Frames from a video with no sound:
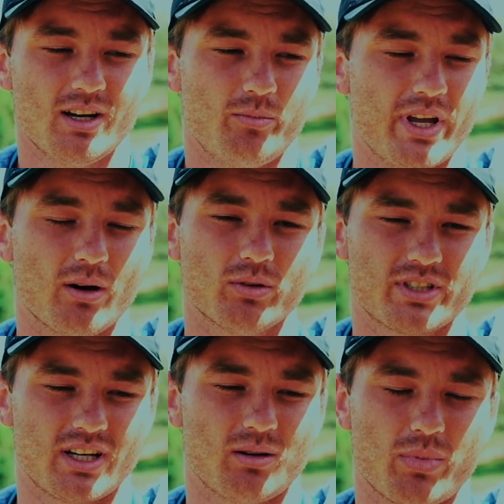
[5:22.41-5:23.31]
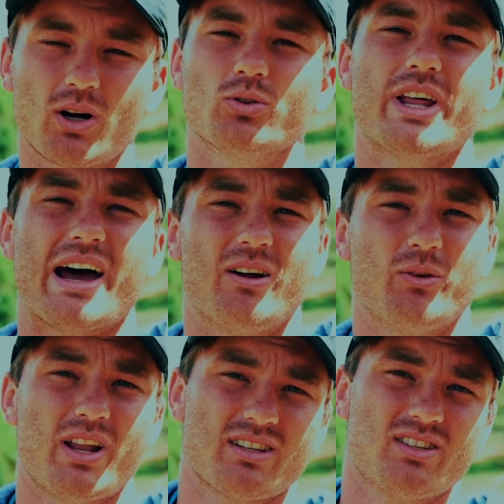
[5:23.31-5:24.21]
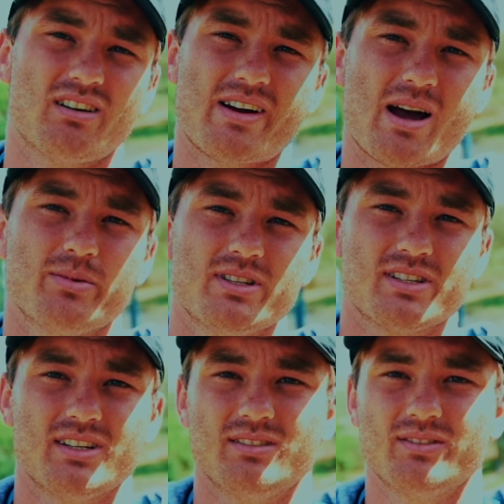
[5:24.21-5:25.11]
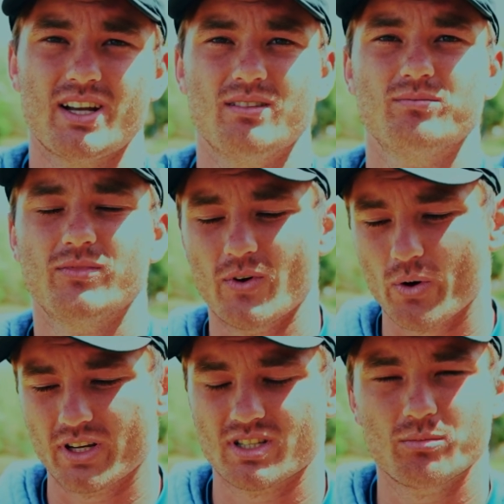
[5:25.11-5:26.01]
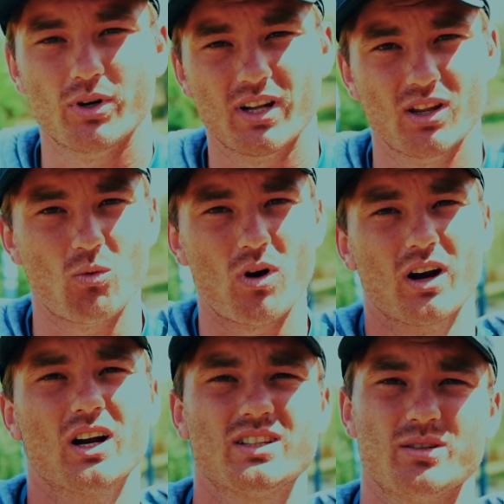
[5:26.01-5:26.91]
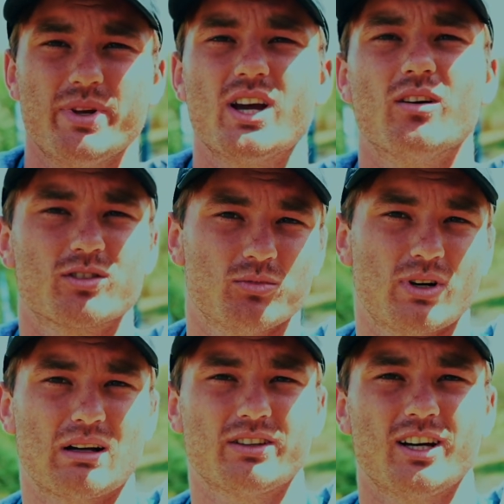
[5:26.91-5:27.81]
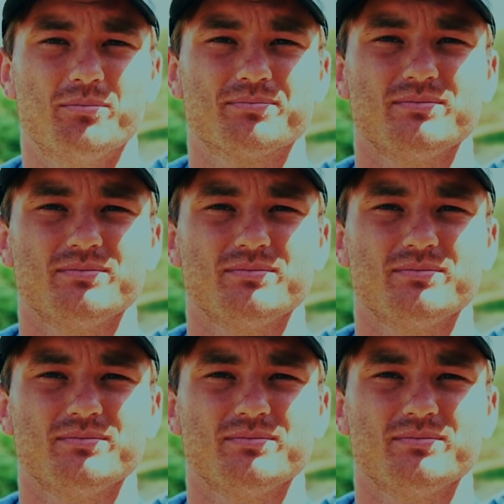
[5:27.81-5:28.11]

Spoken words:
be able to buckle down when that stuff happens and focus and put in the work to be comfortable out there.